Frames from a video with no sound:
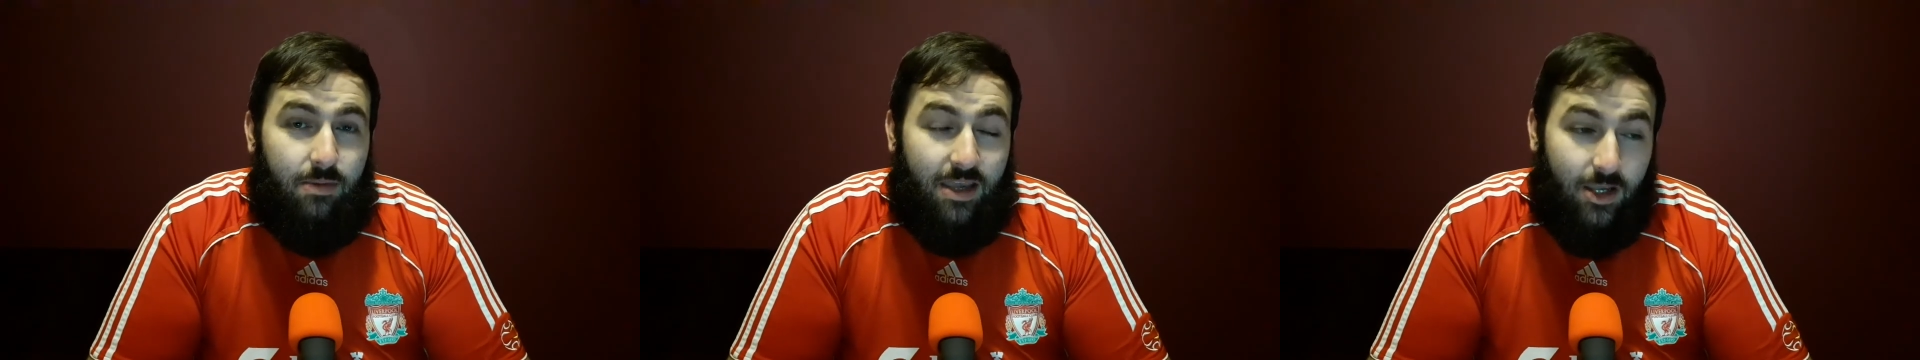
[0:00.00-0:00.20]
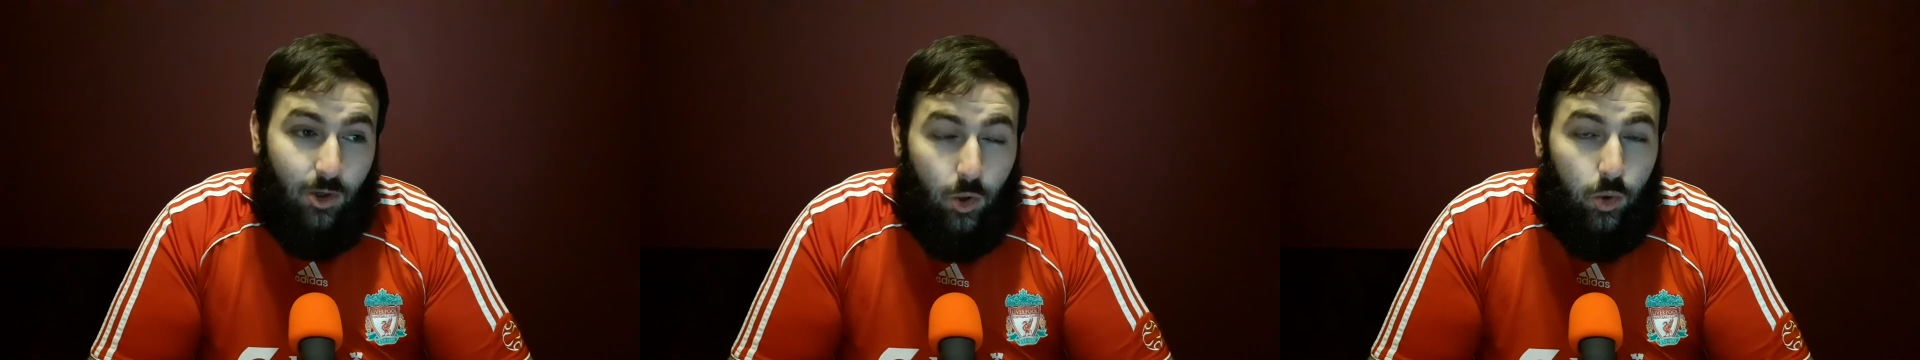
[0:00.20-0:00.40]

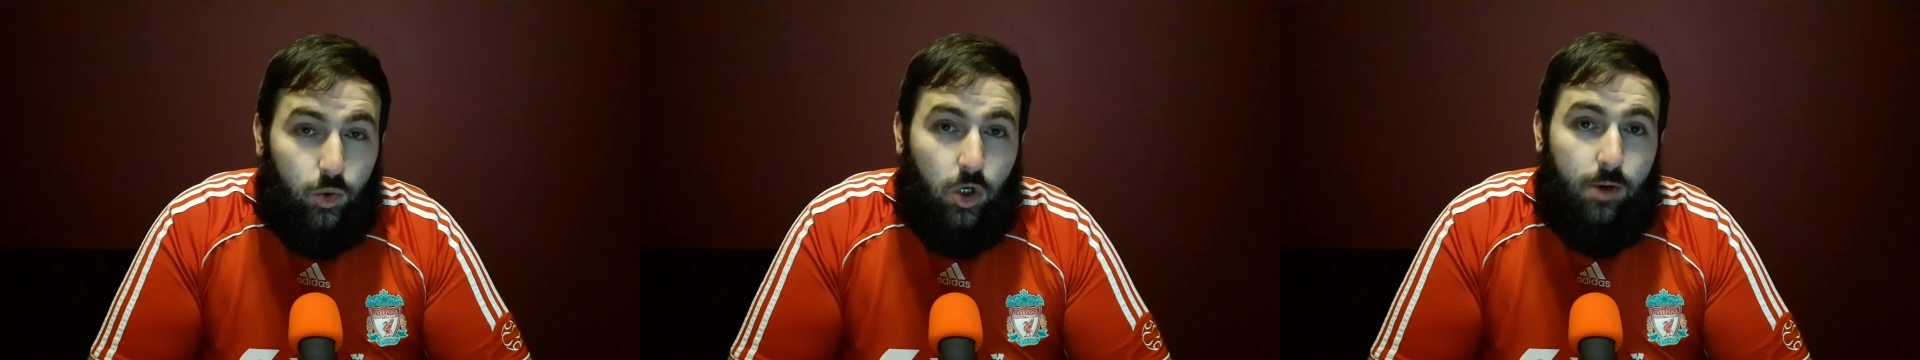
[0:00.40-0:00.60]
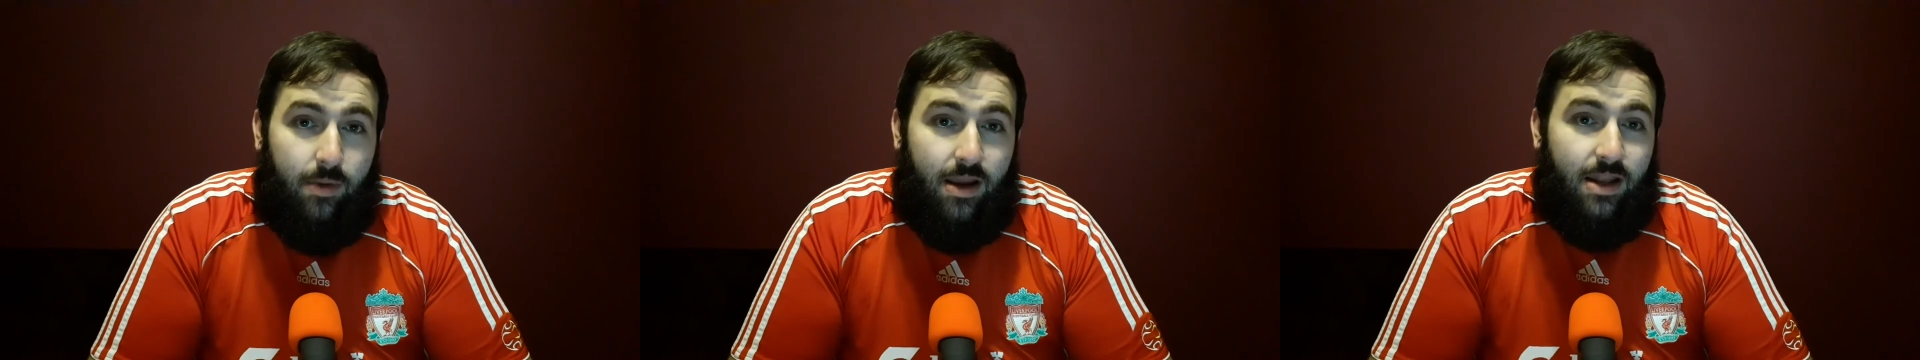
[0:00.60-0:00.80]
He could
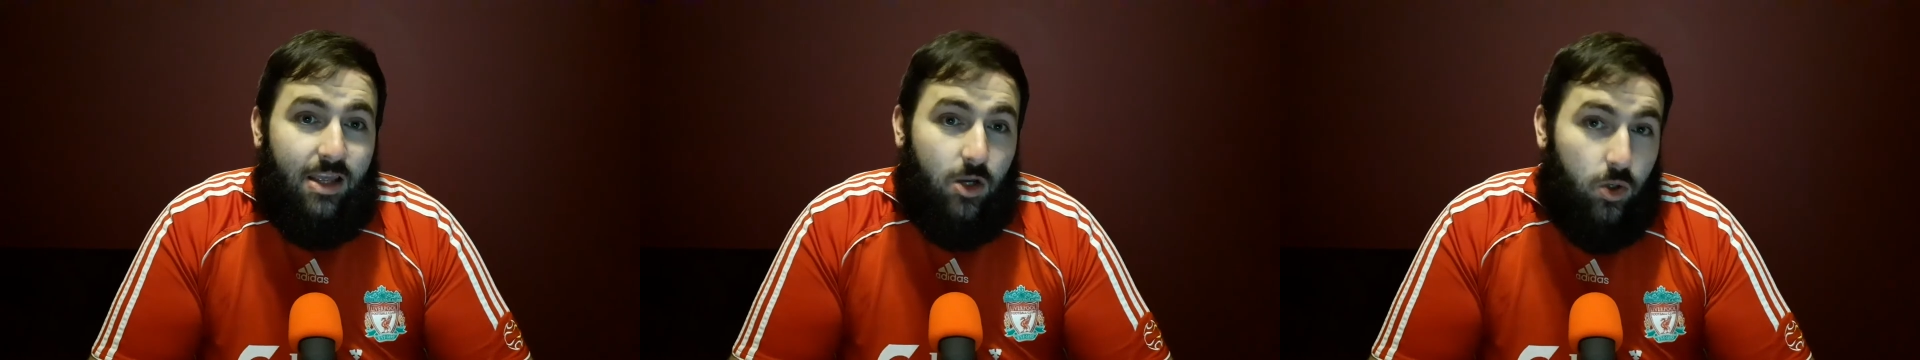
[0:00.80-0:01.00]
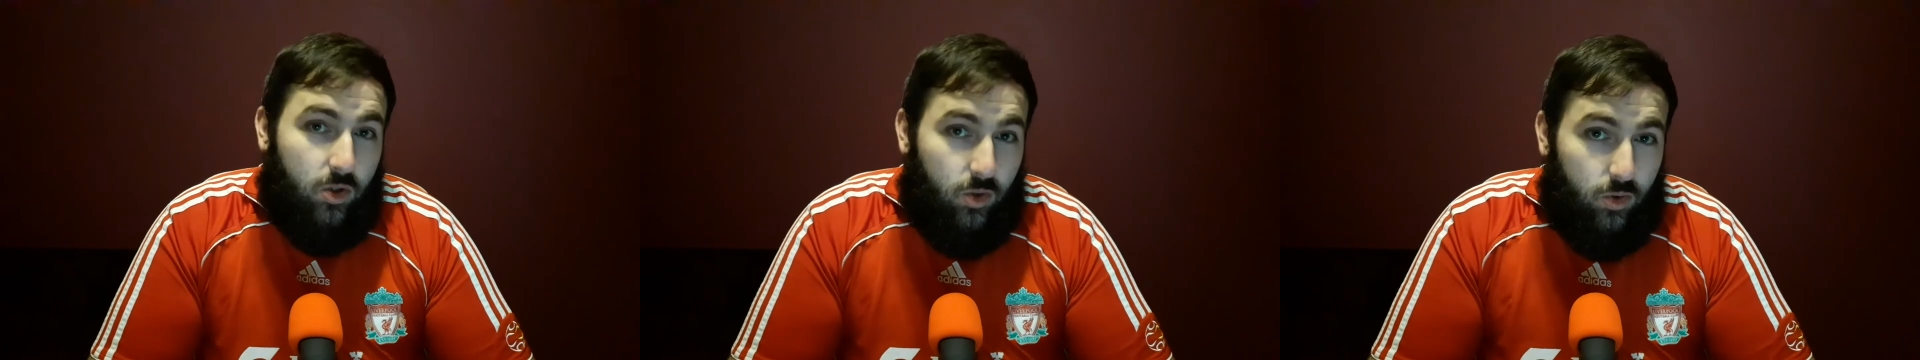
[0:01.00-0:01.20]
come in, he
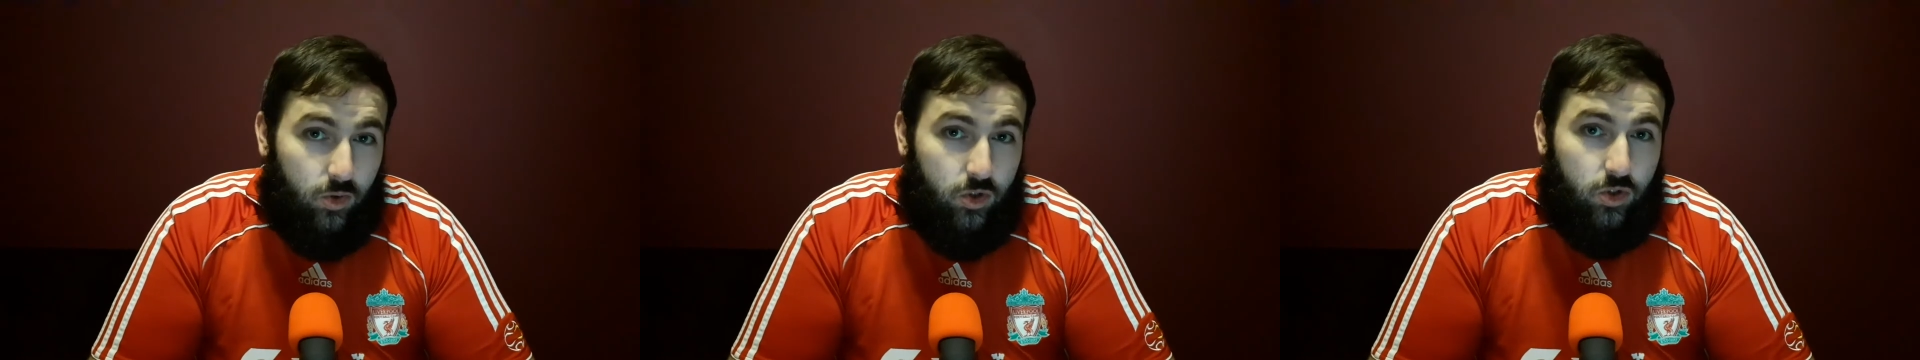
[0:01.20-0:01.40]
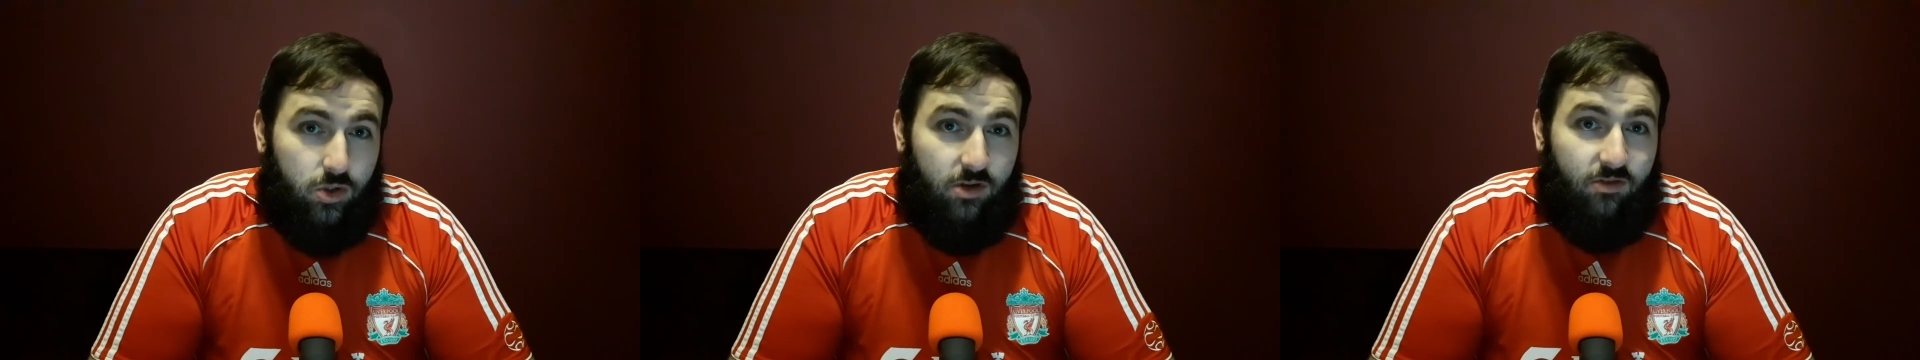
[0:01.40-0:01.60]
could
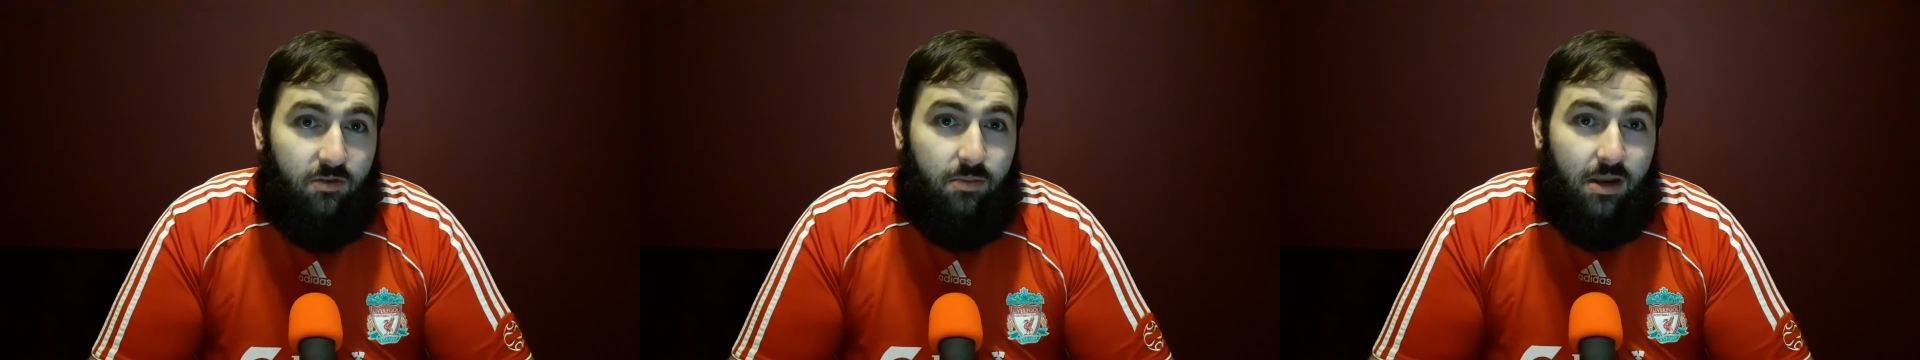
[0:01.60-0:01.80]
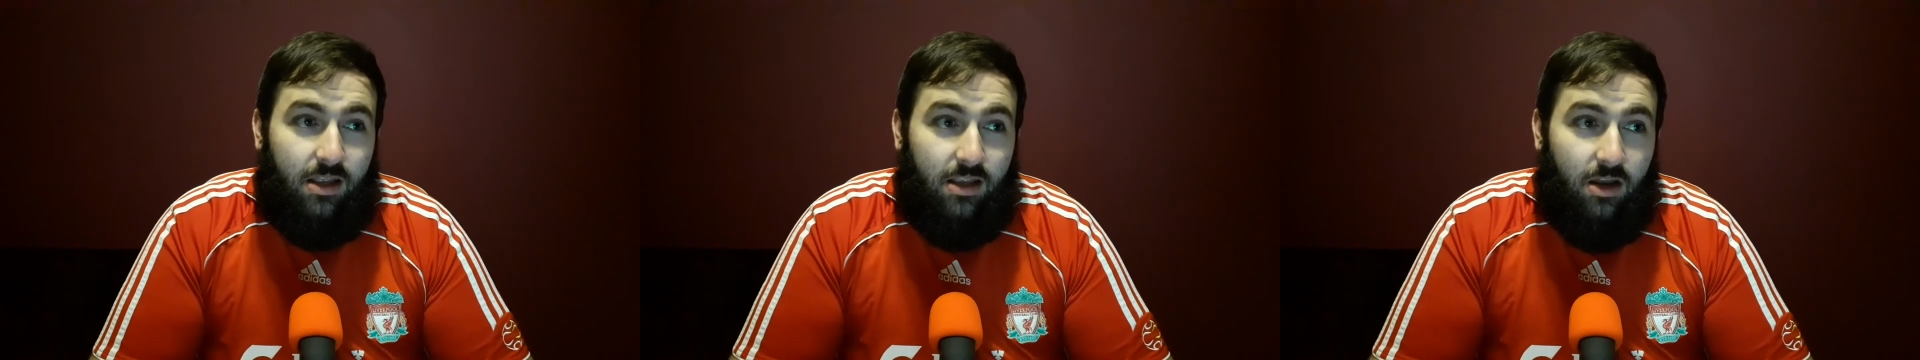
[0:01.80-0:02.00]
understudy
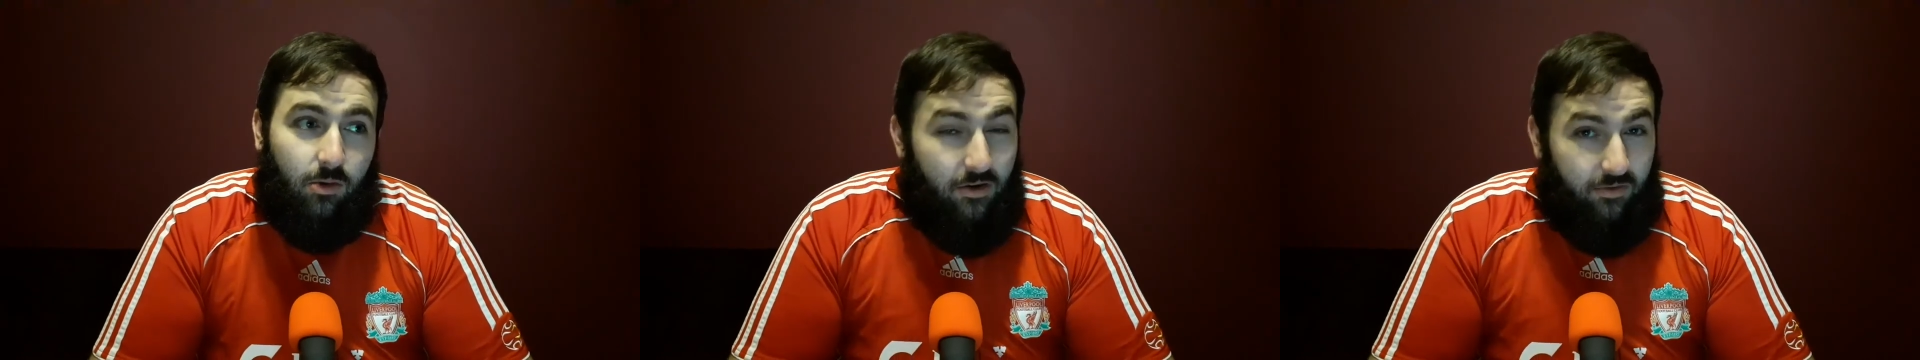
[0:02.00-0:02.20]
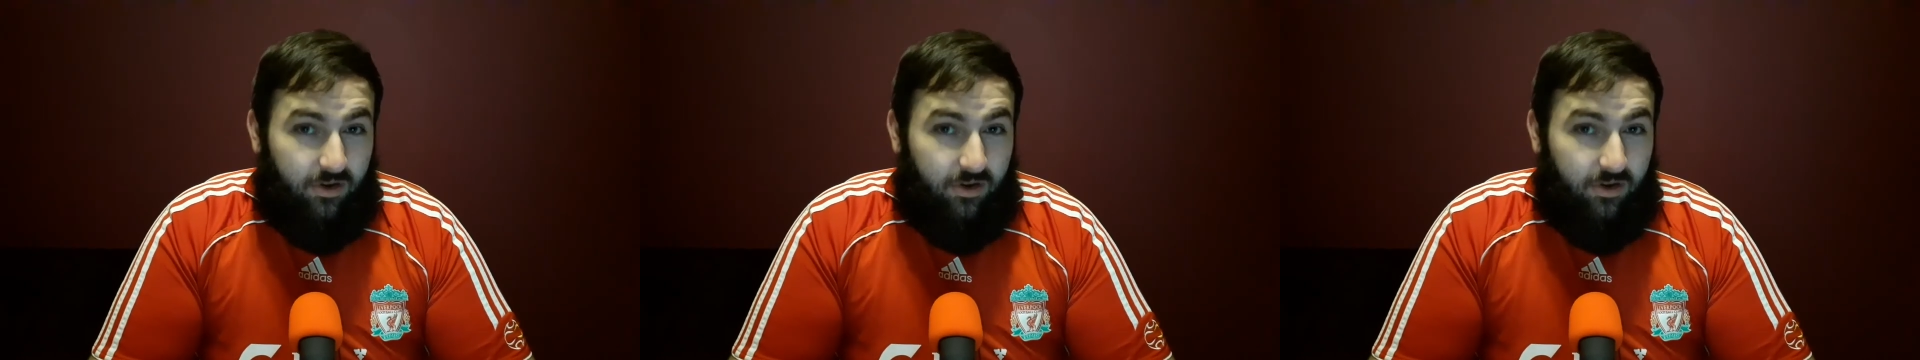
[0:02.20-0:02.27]
Fabinho.